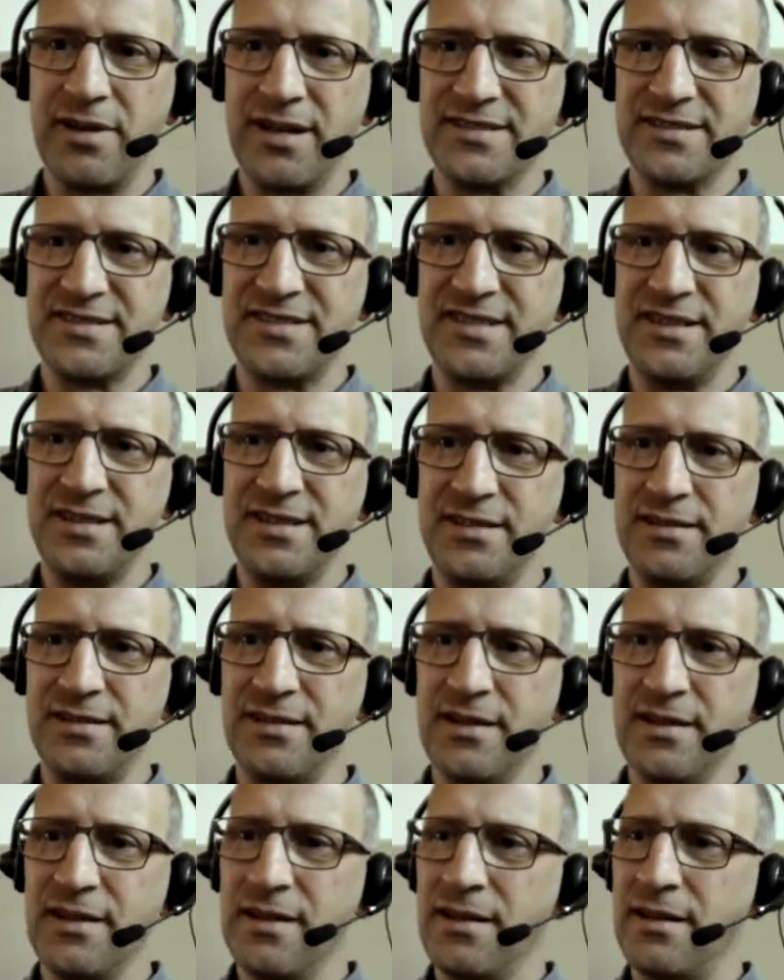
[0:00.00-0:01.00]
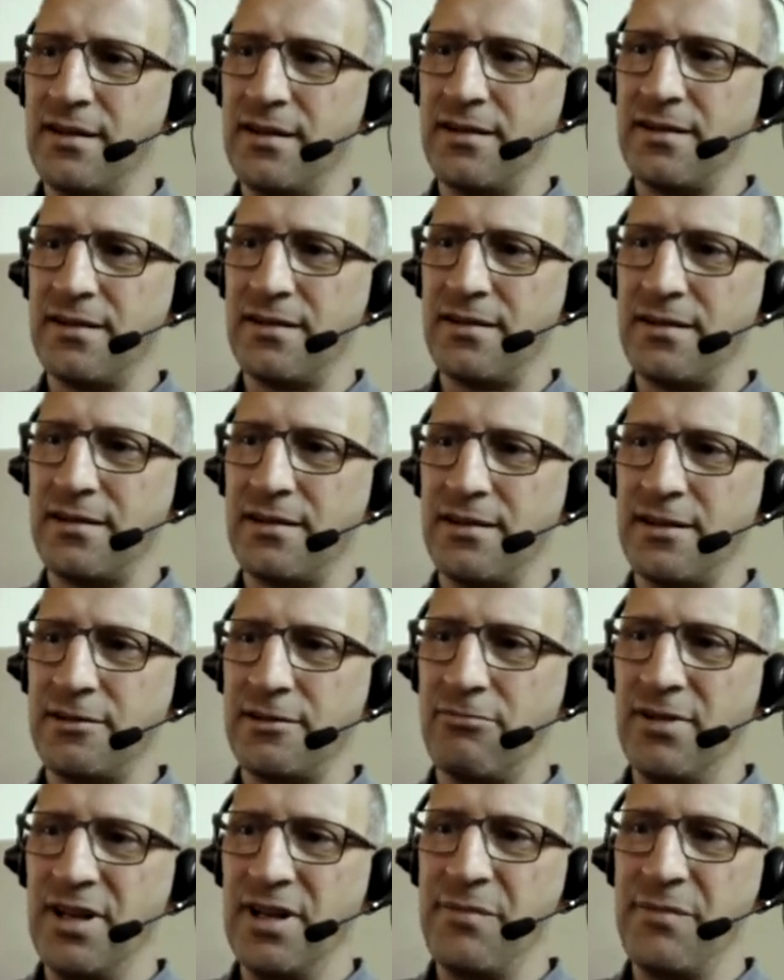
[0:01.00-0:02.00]
see, it
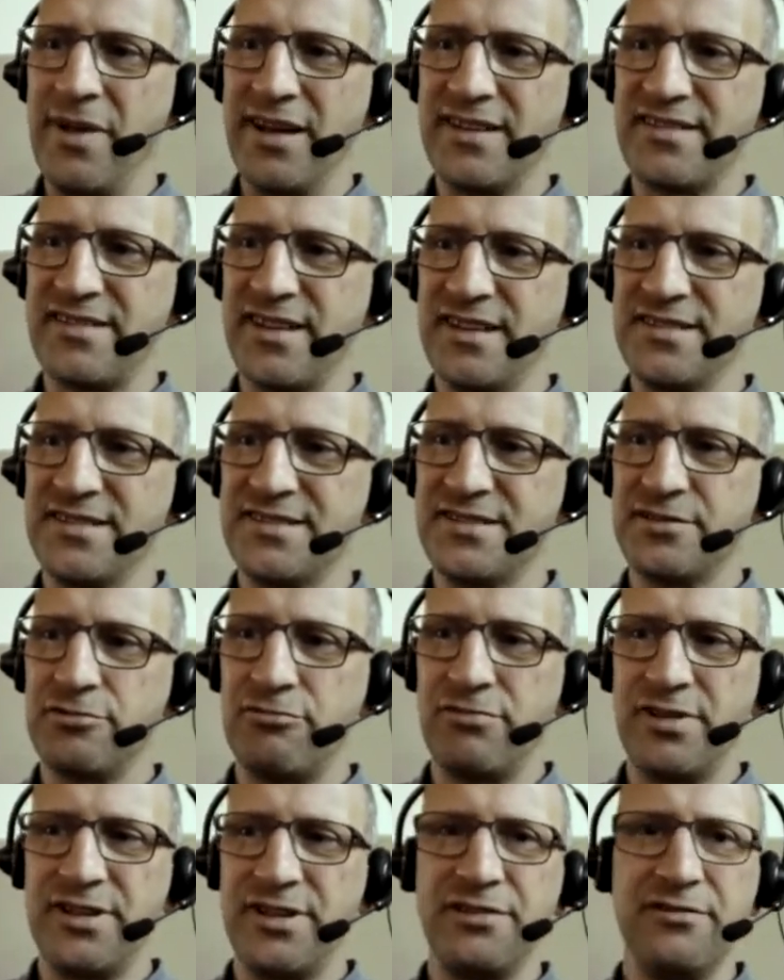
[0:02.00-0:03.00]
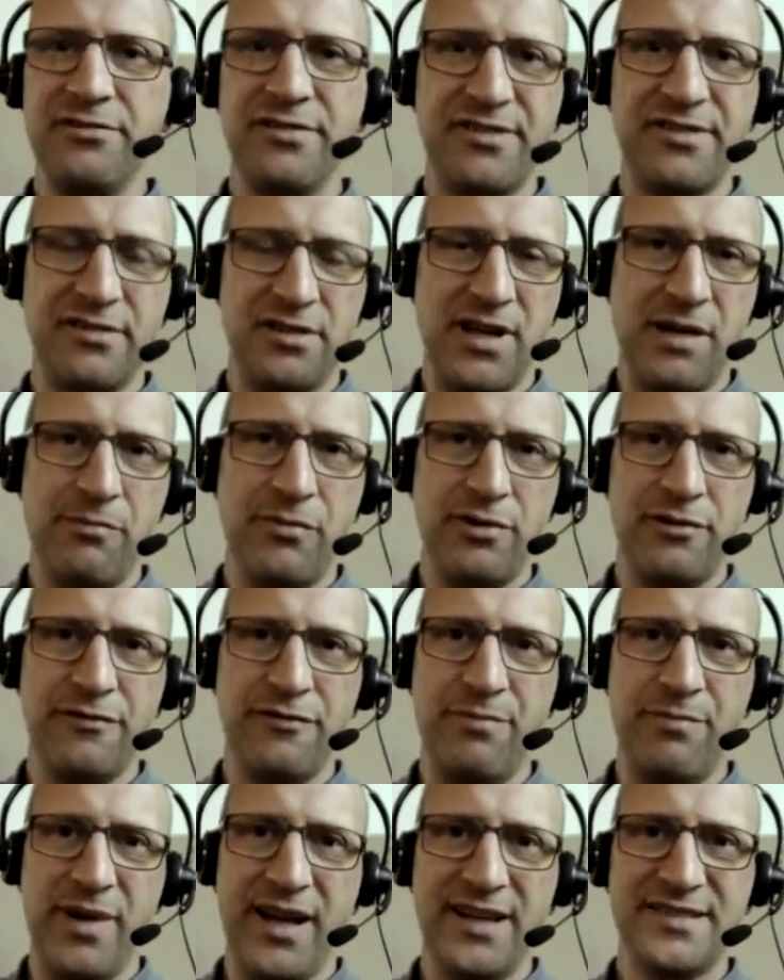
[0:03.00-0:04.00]
really makes sense to reduce the number
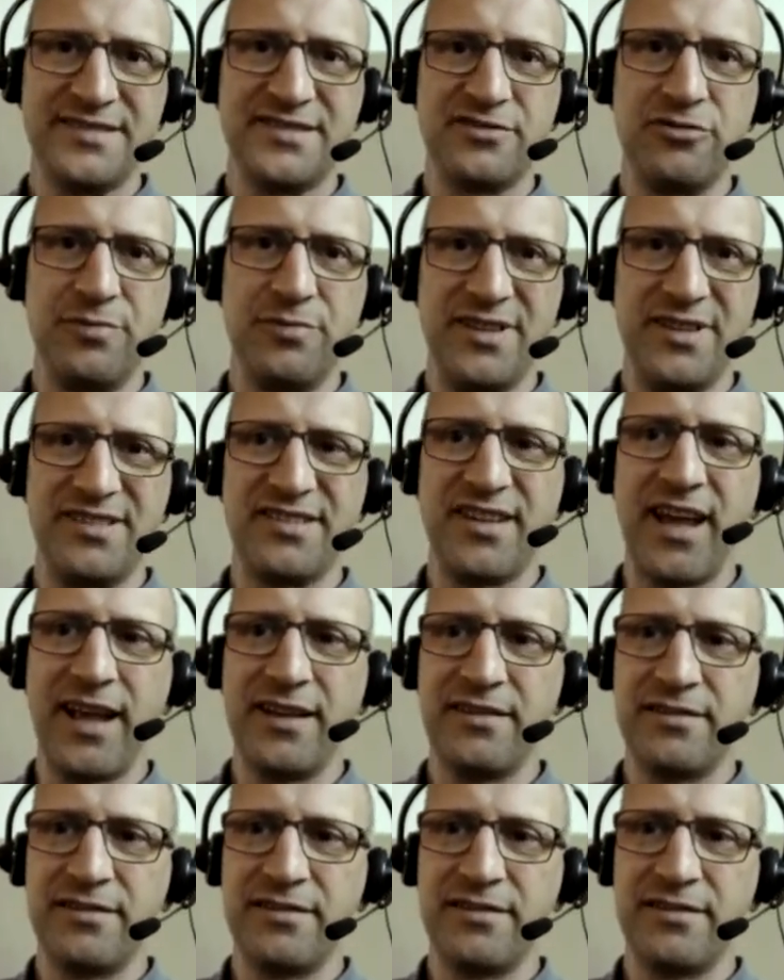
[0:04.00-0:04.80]
of bands to be scanned